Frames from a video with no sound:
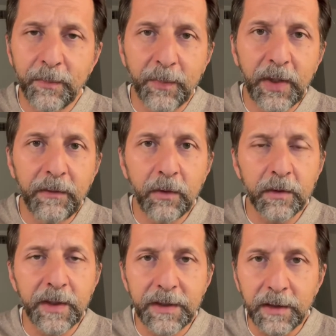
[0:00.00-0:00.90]
previous
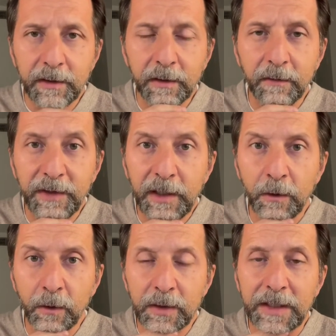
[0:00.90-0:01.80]
recent uh,
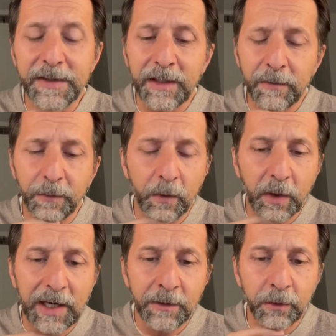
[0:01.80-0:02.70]
videos, I think for
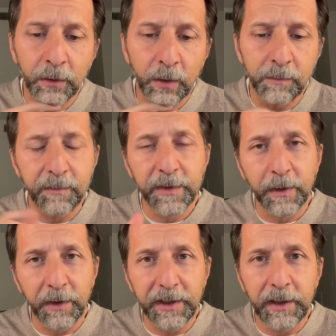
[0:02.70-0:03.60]
Canto
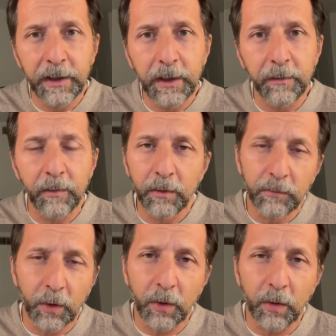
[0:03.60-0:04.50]
30
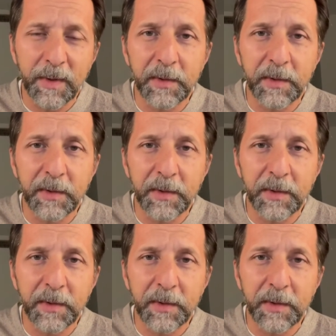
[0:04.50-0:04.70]
or maybe